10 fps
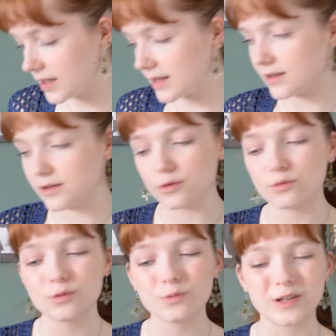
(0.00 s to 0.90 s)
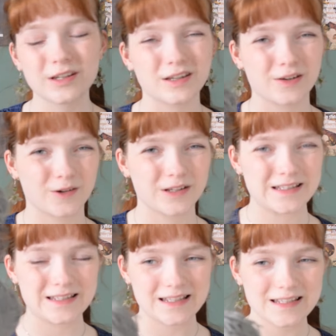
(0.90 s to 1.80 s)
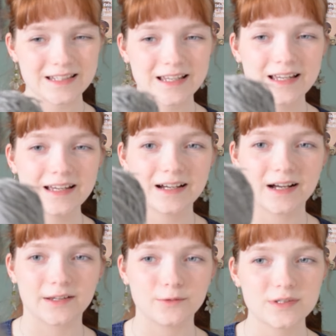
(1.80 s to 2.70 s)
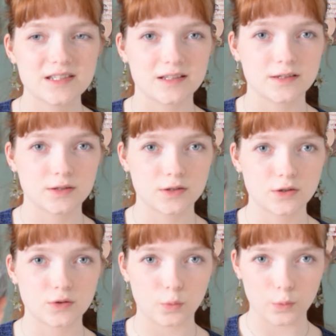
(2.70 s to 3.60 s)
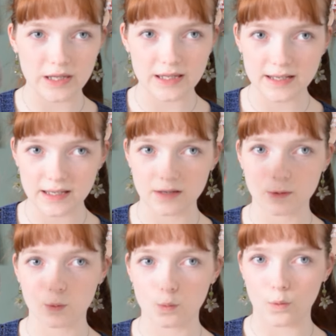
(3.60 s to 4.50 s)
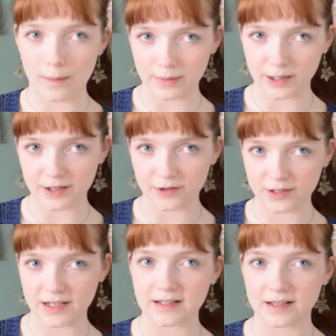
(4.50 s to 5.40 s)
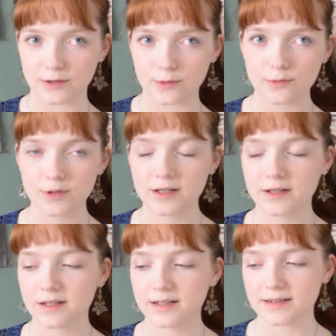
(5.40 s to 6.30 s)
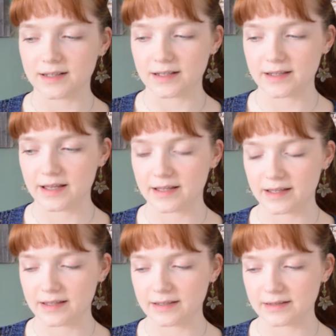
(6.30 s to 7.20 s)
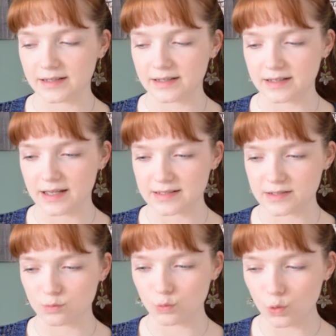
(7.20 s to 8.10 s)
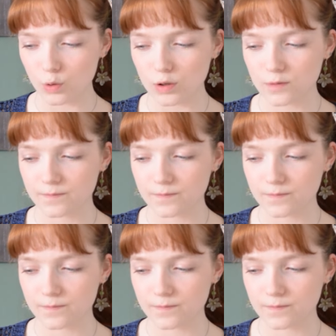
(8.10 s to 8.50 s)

and I don't know what yarn this is. I know it's a tweedy one ply yarn, and I know that it has wool,